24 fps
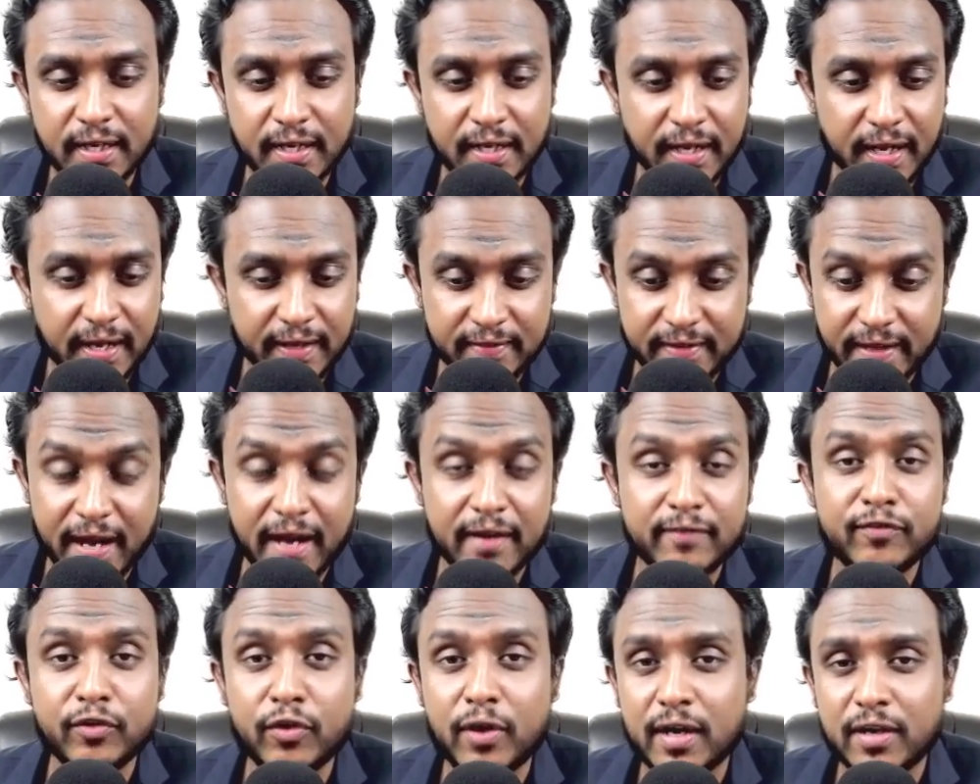and
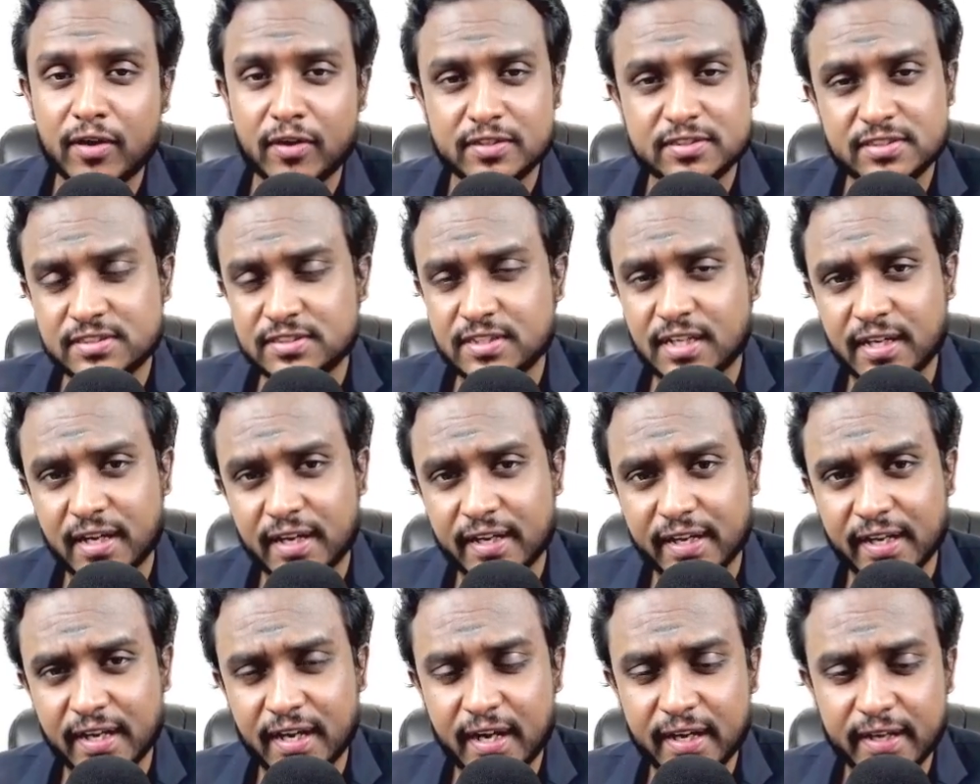therefore our costs are
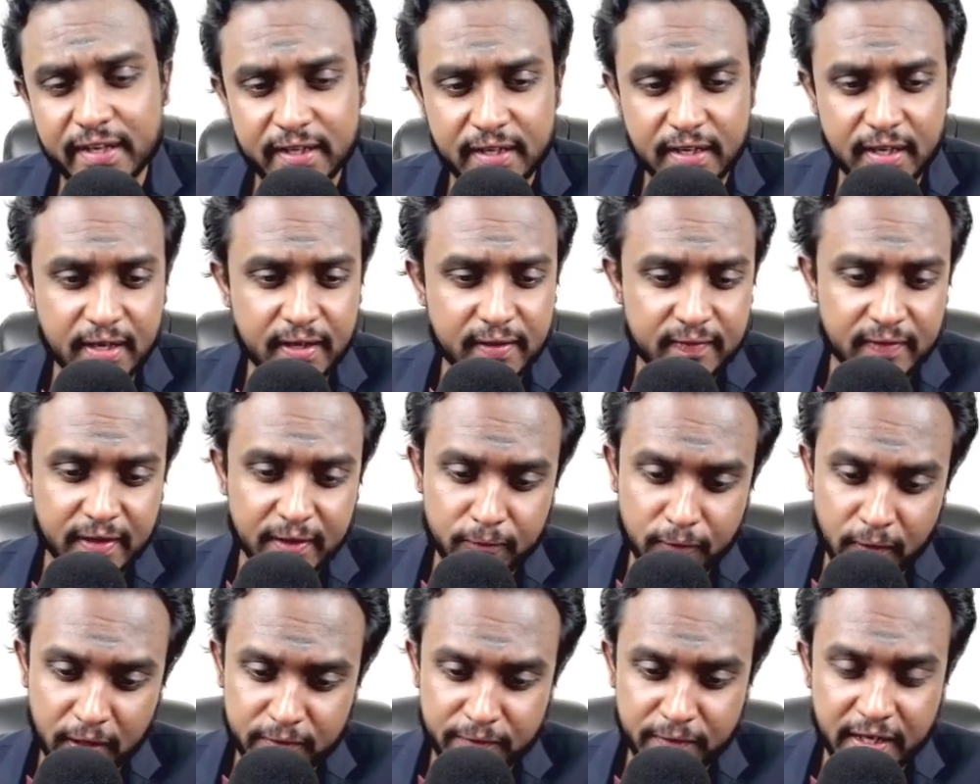running high, then
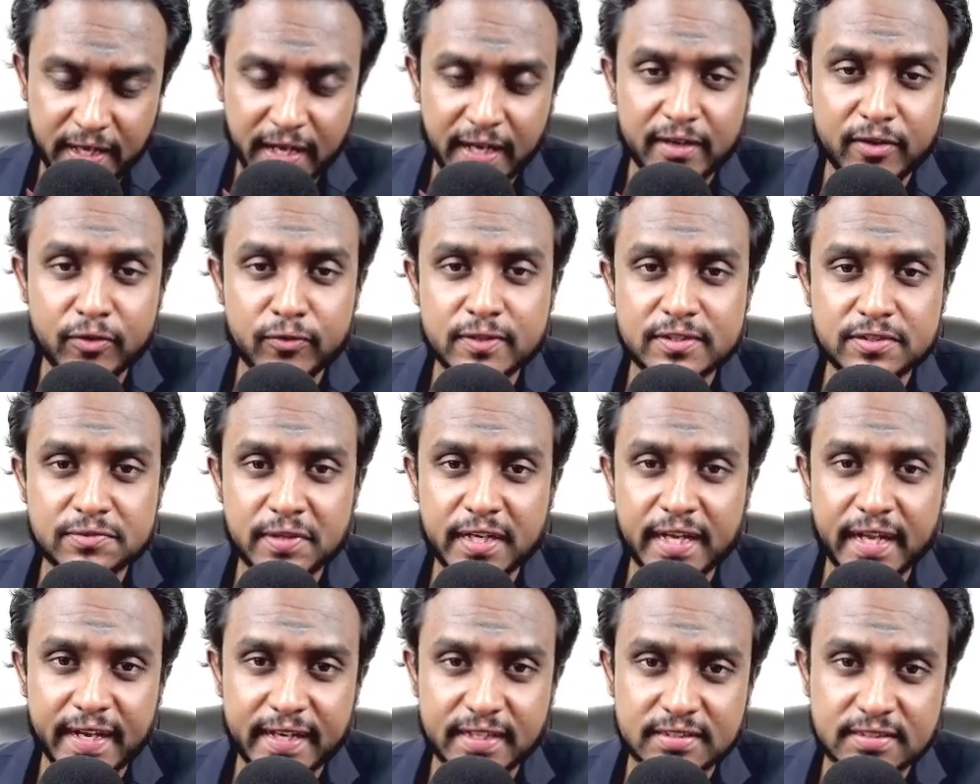what we can do is we
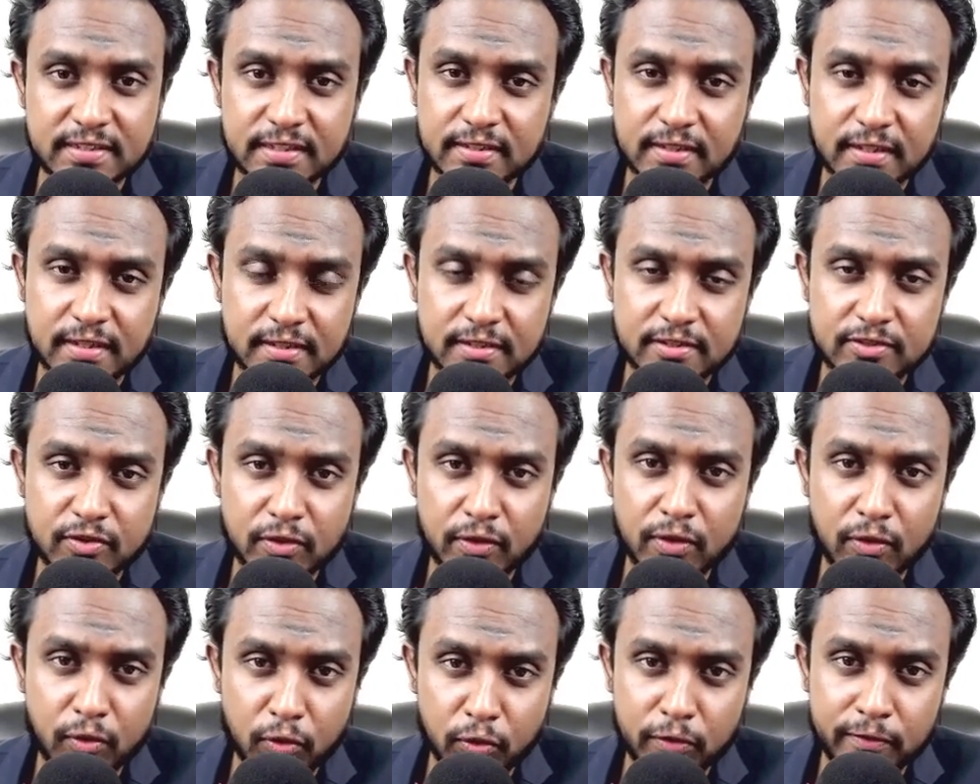can exert control
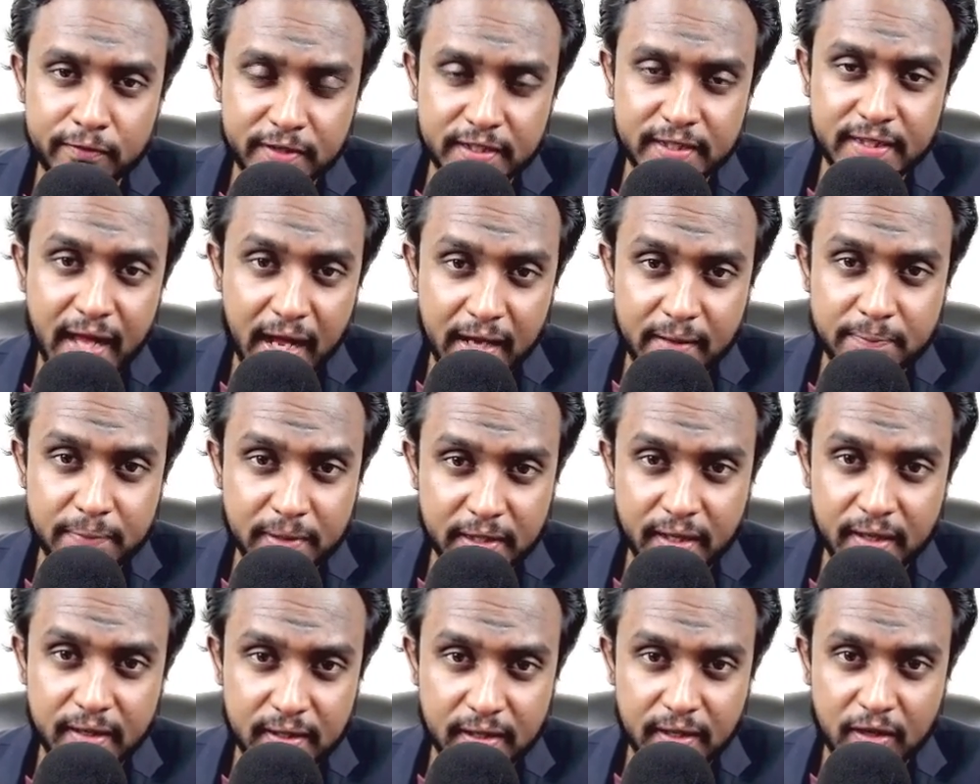over that
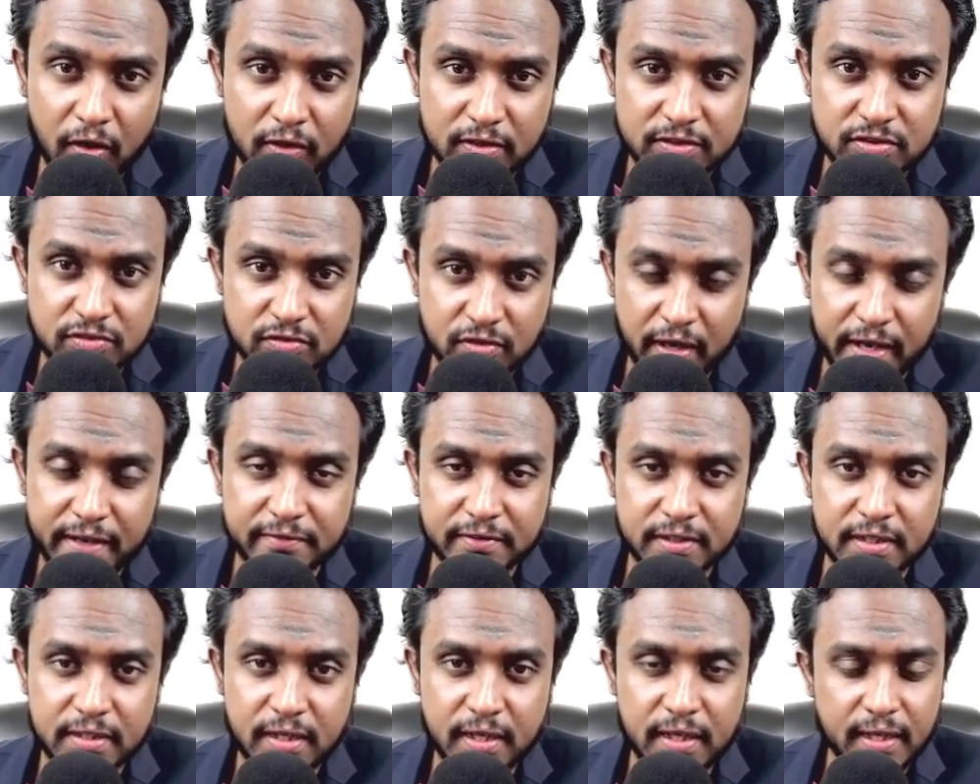particular cost
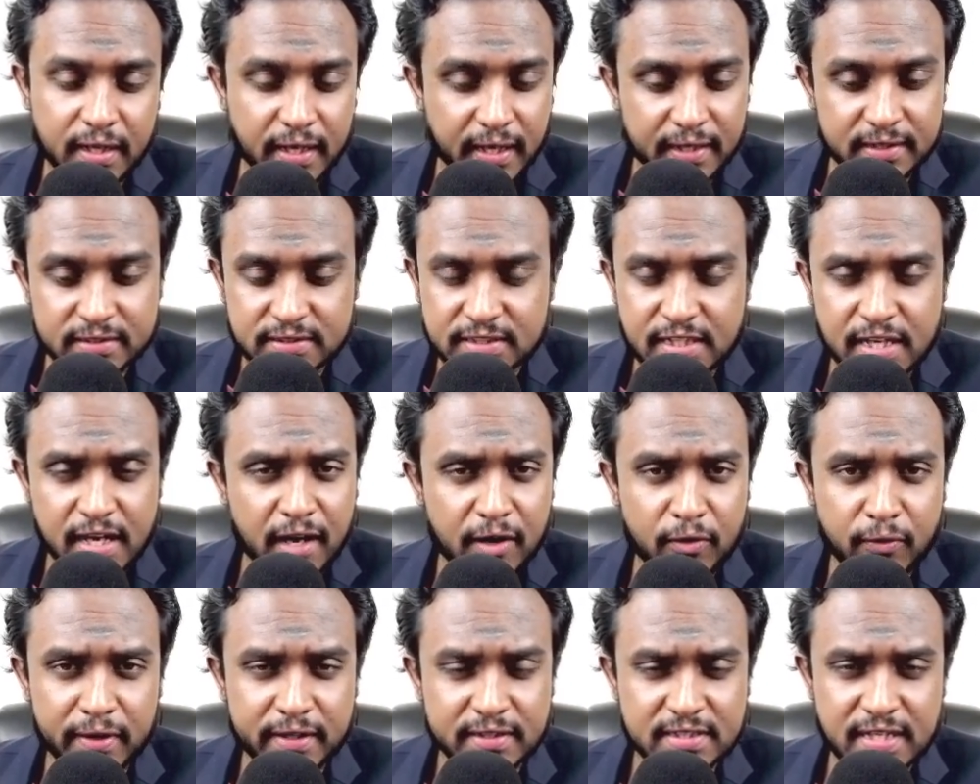driver and see
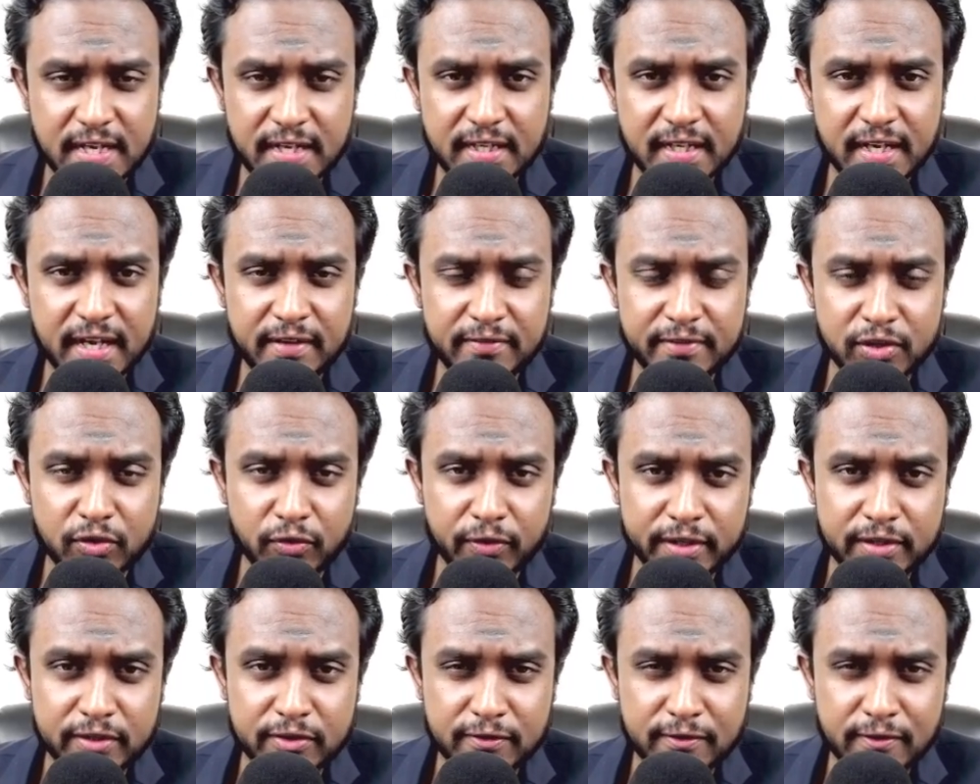how exactly are we
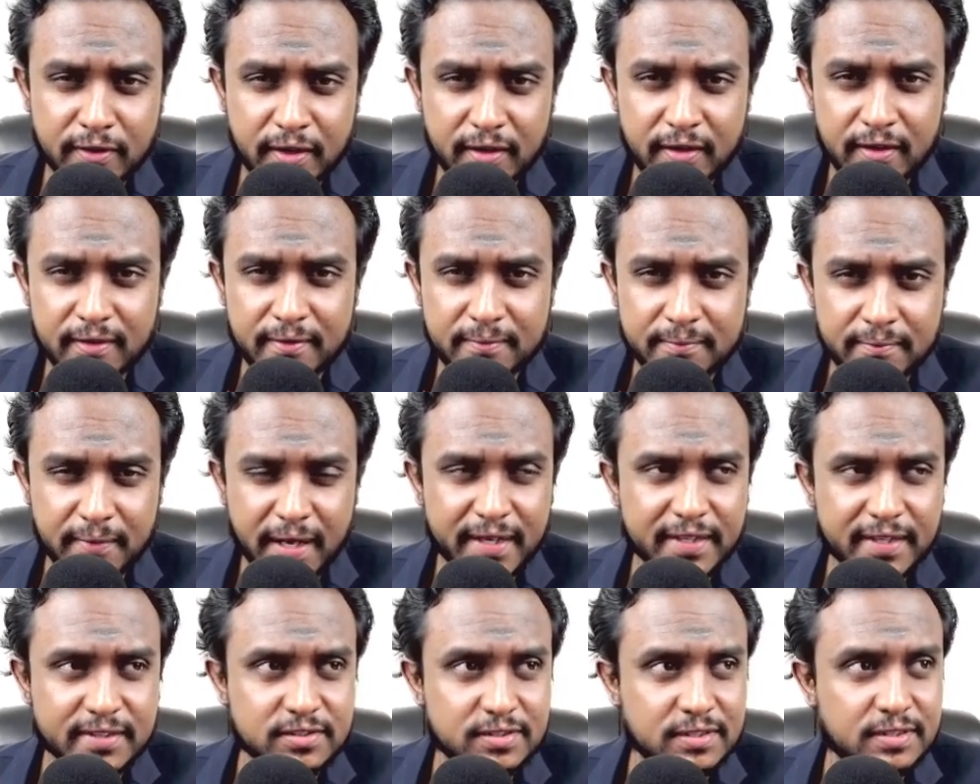going to
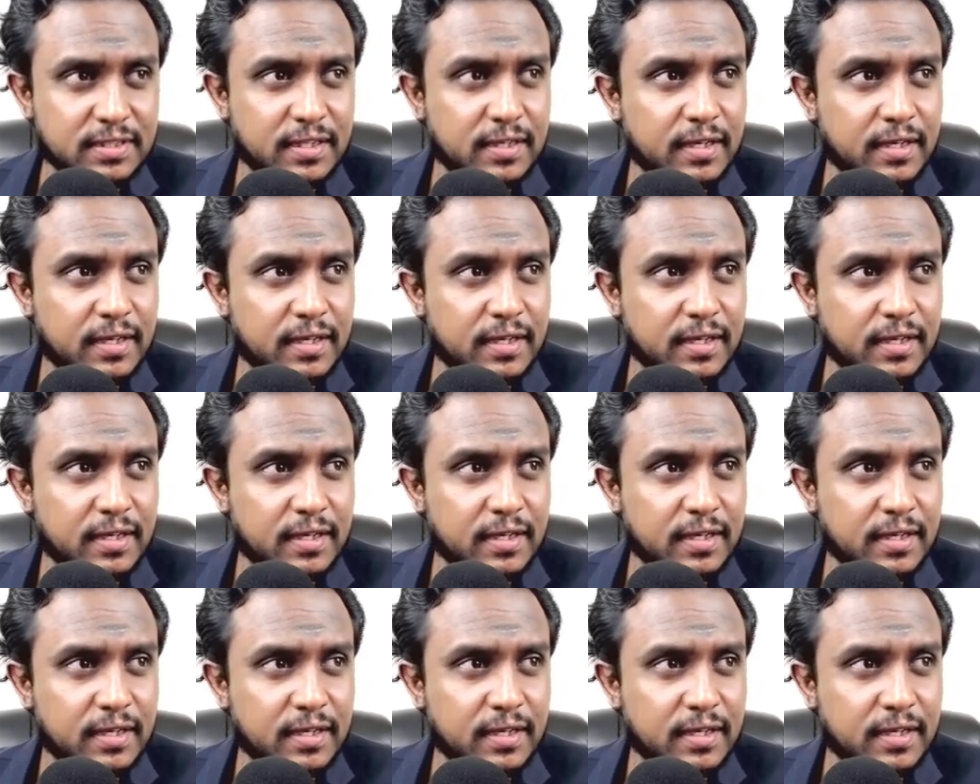manage it.